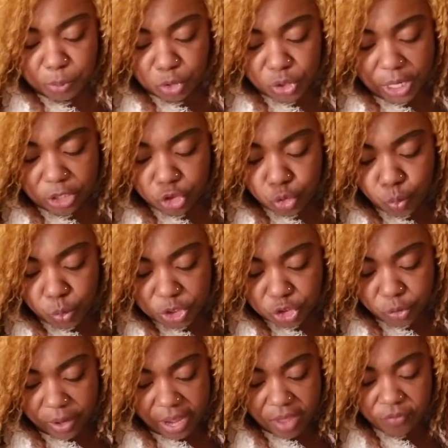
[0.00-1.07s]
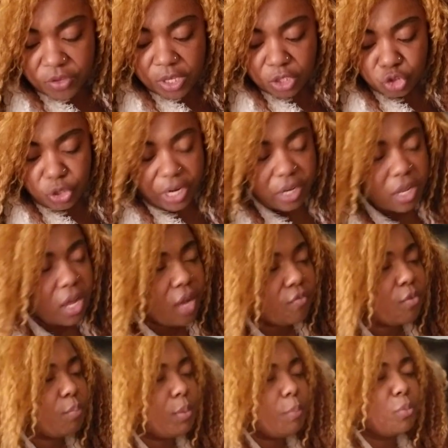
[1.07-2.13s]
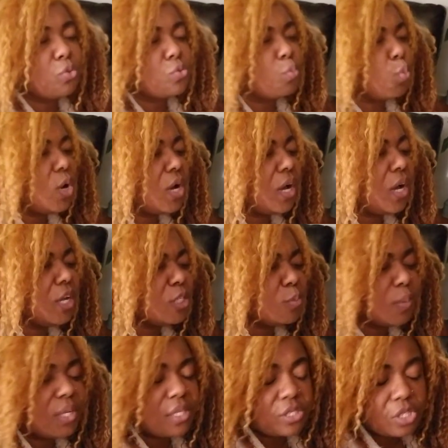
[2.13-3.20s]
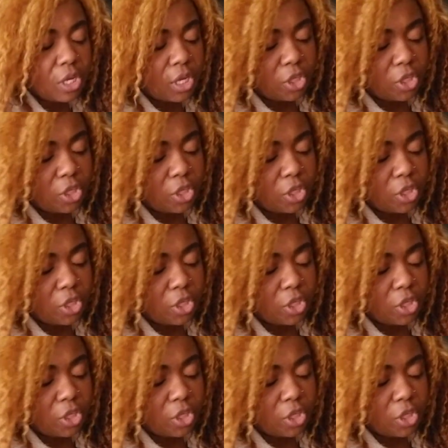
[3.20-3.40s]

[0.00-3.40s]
to try to do witchcraft, try to covet people's husbands,